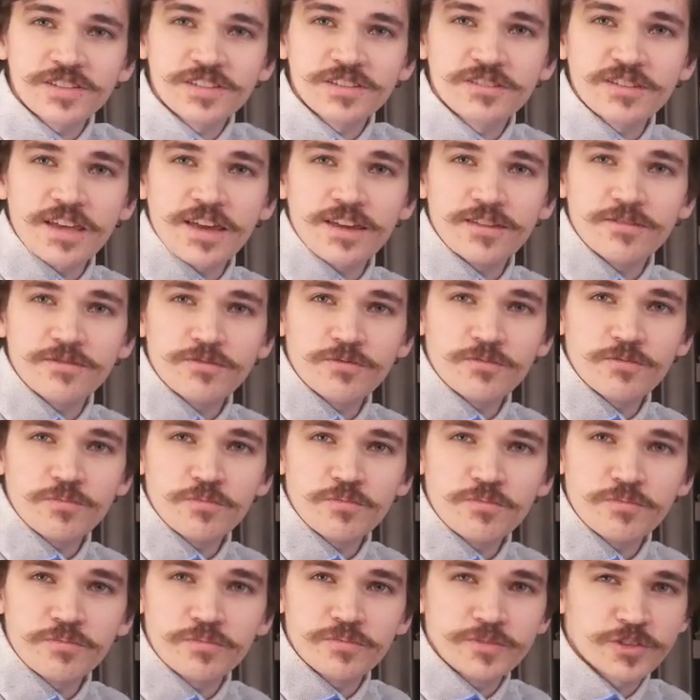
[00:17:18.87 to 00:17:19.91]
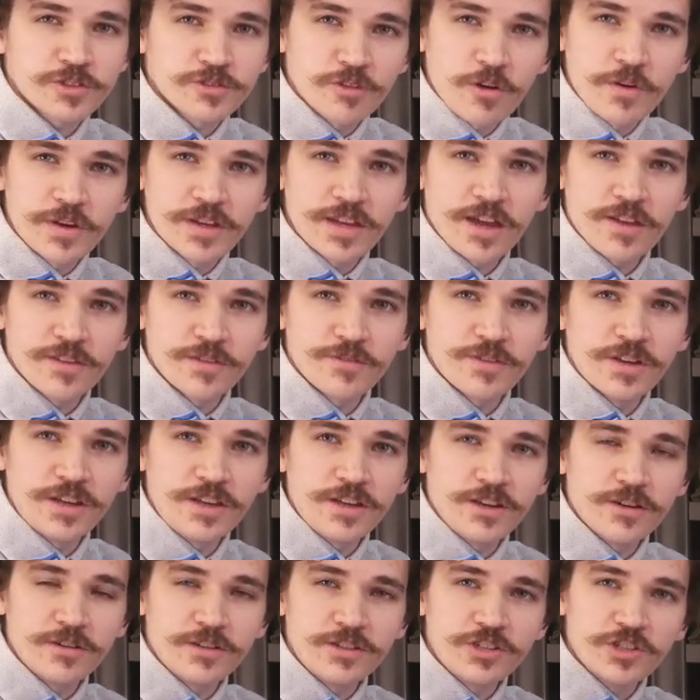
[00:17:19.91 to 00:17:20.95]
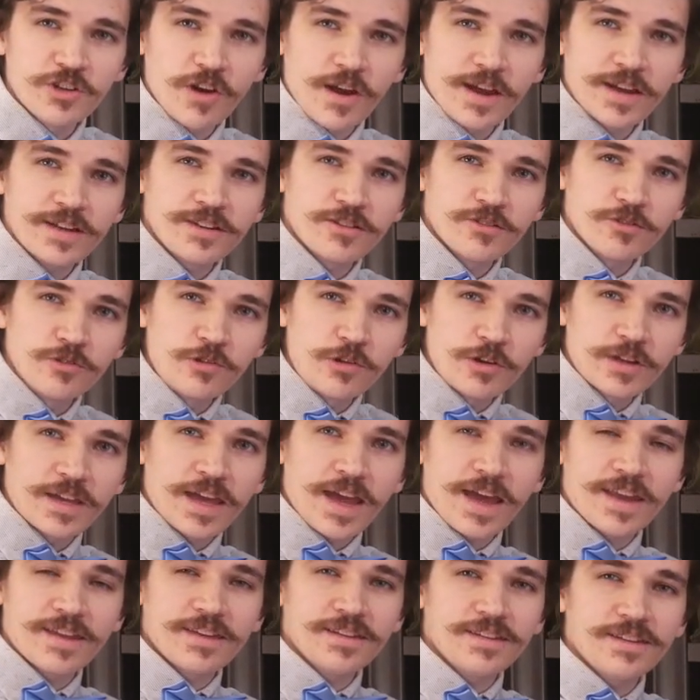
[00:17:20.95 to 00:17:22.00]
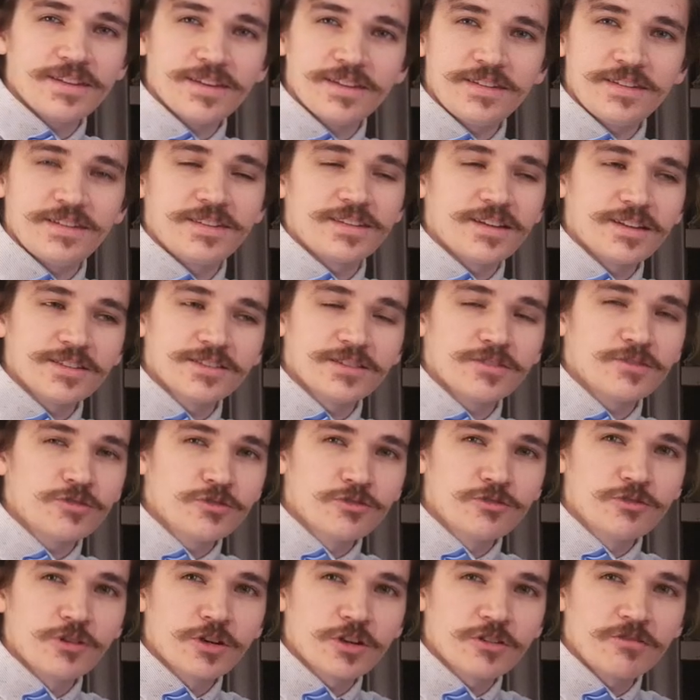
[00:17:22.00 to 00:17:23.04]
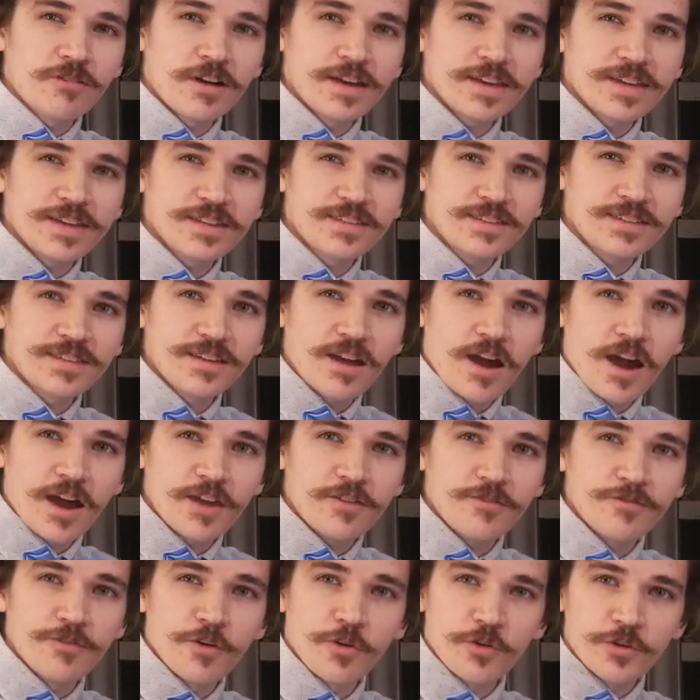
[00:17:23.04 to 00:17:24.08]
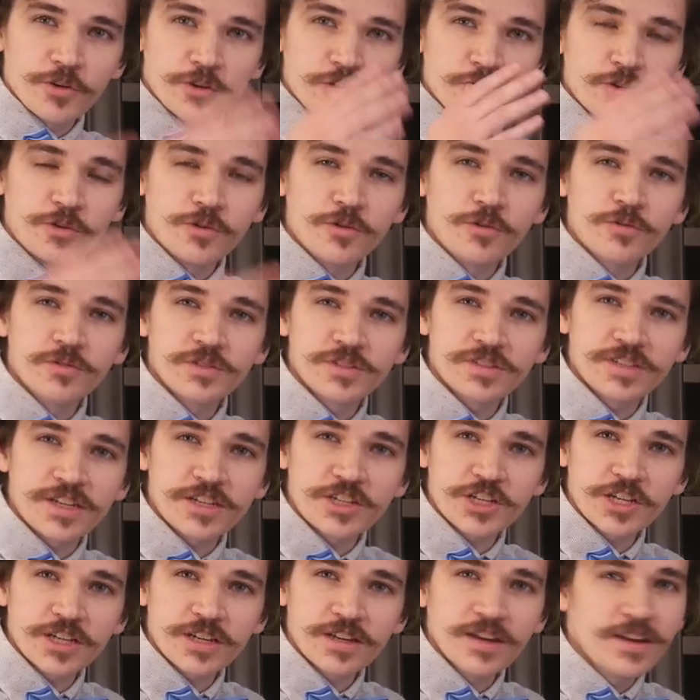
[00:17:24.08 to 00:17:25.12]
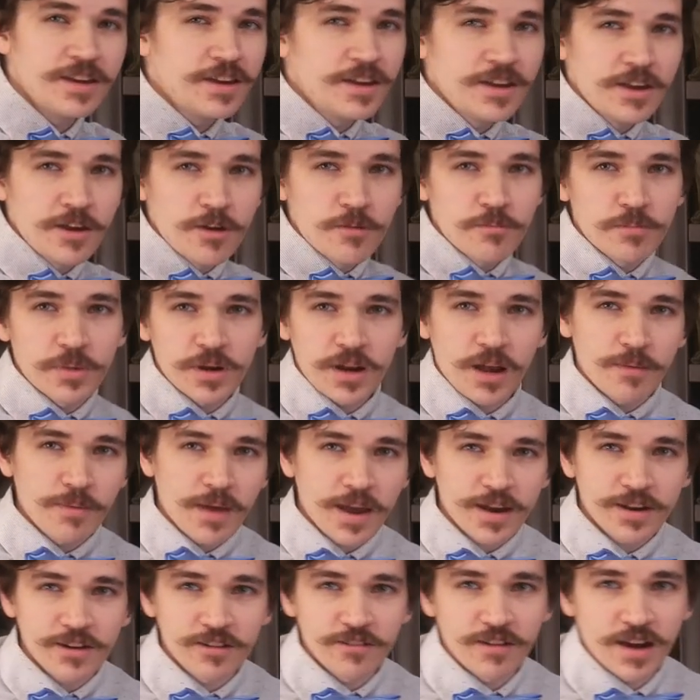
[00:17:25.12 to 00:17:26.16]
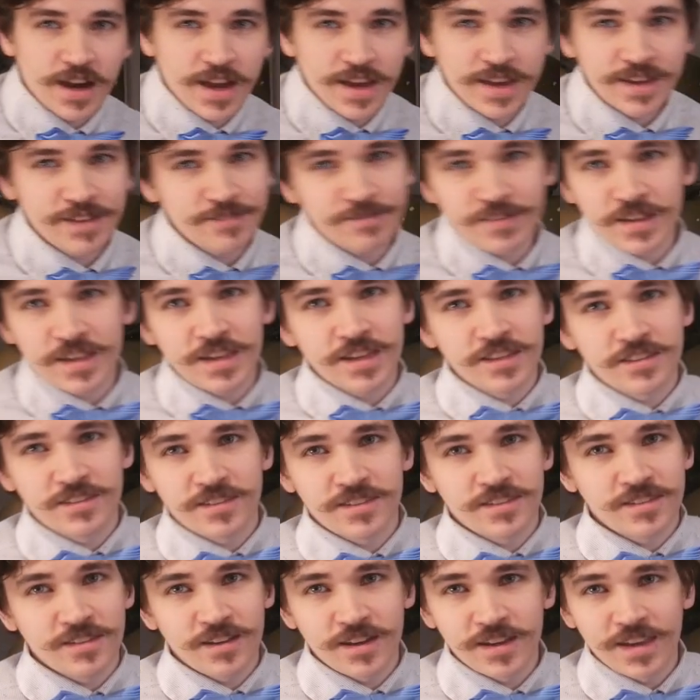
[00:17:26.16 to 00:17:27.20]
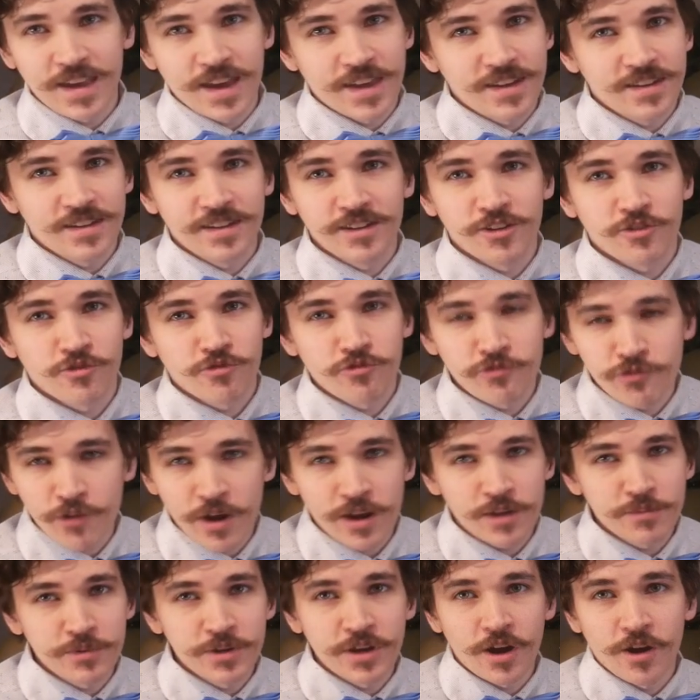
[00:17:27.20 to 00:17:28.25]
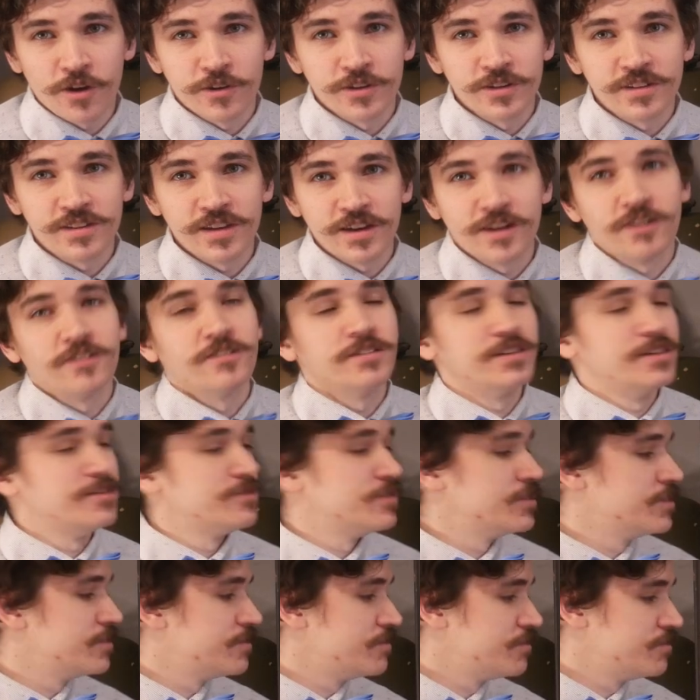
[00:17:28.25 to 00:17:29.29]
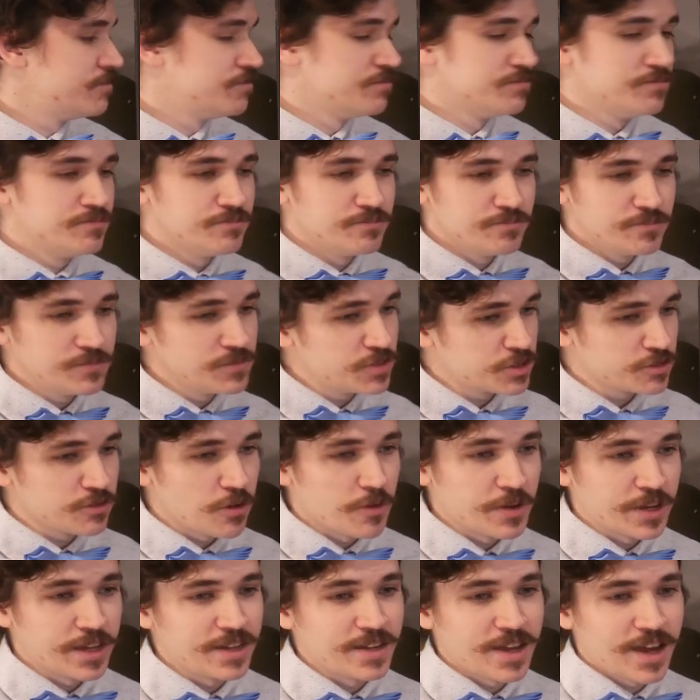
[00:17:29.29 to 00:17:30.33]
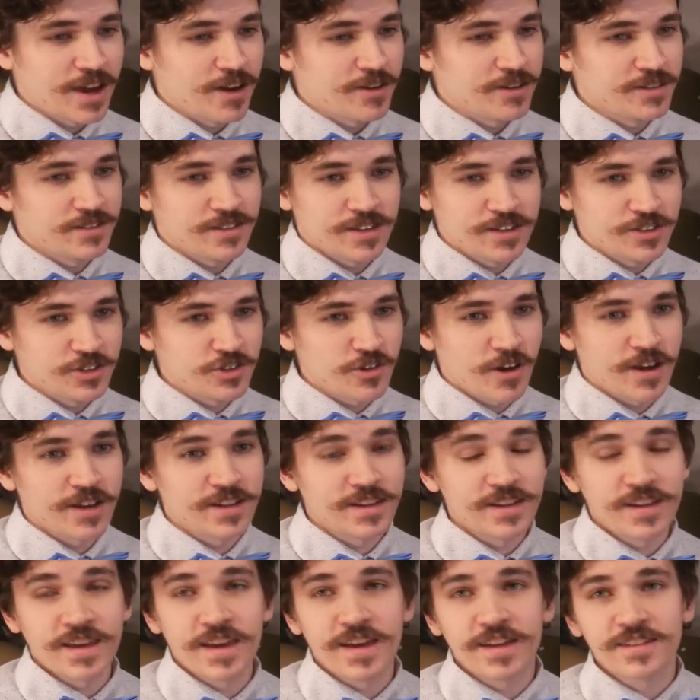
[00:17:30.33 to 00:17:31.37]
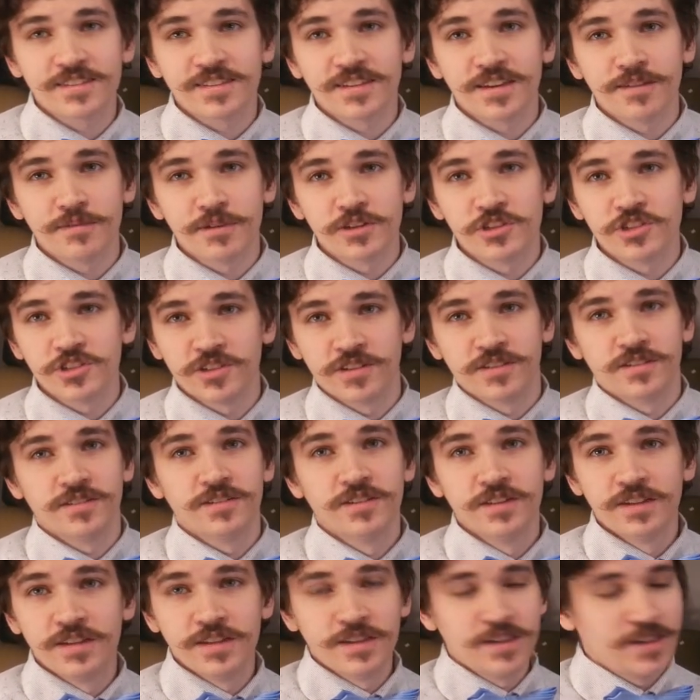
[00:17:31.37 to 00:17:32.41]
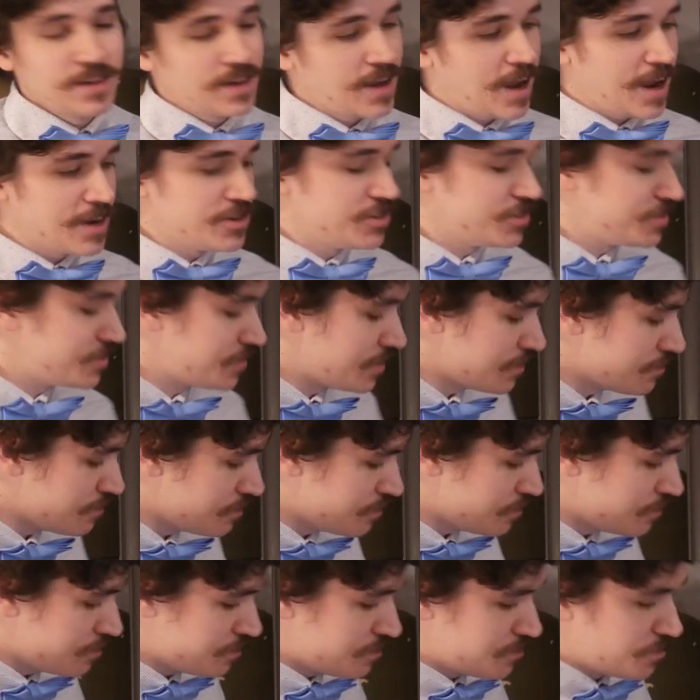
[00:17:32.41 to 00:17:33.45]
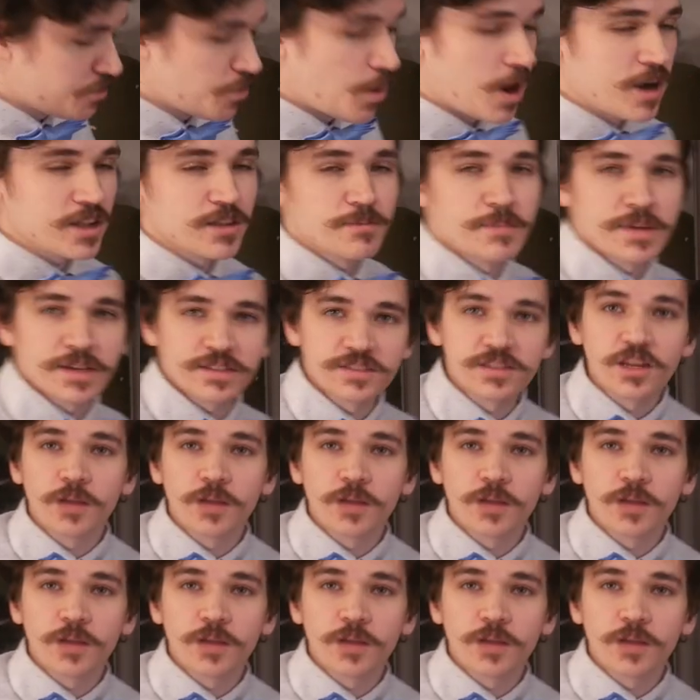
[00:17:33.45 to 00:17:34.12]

is that slowing down the video and trying to look at it, it doesn't look like it's got vertical stitching. But I'm not going to lie, it's, again, incredibly hard to tell, even slowing it down and trying to enhance the image. And I just wanted to mix it